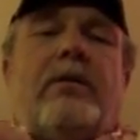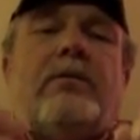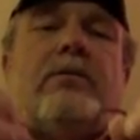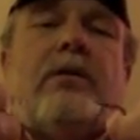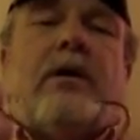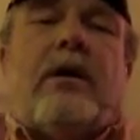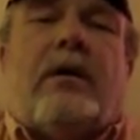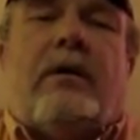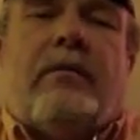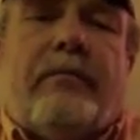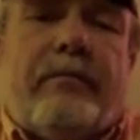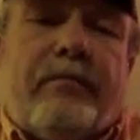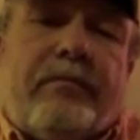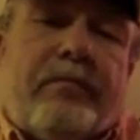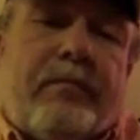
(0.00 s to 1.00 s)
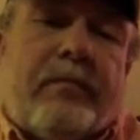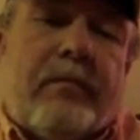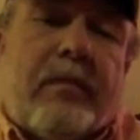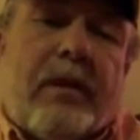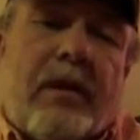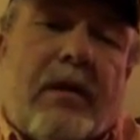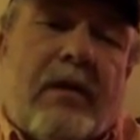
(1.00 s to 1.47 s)
this
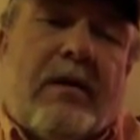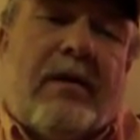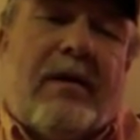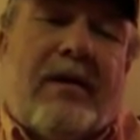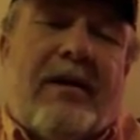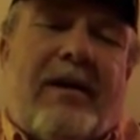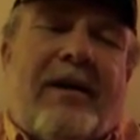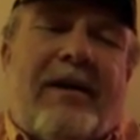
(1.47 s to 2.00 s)
thing.